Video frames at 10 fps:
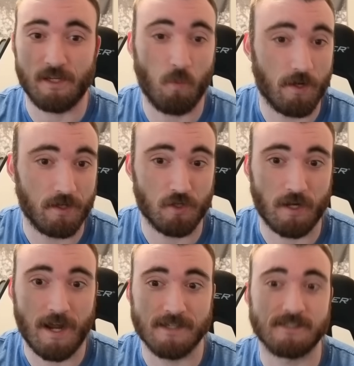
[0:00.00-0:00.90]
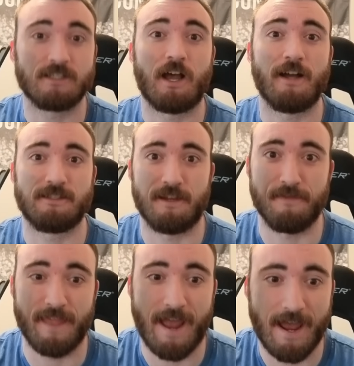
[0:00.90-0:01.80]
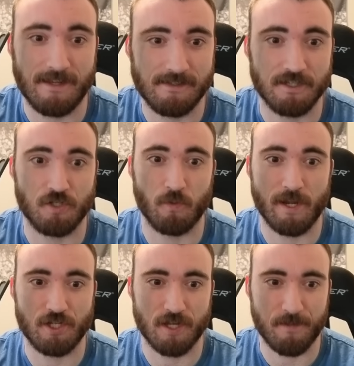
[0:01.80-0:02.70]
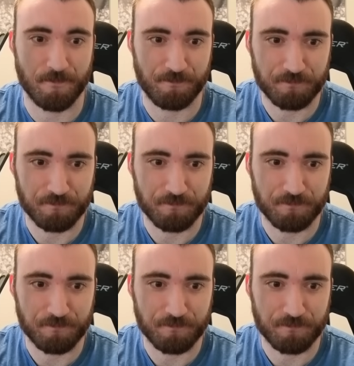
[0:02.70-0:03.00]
What are your guys' thoughts on that situation?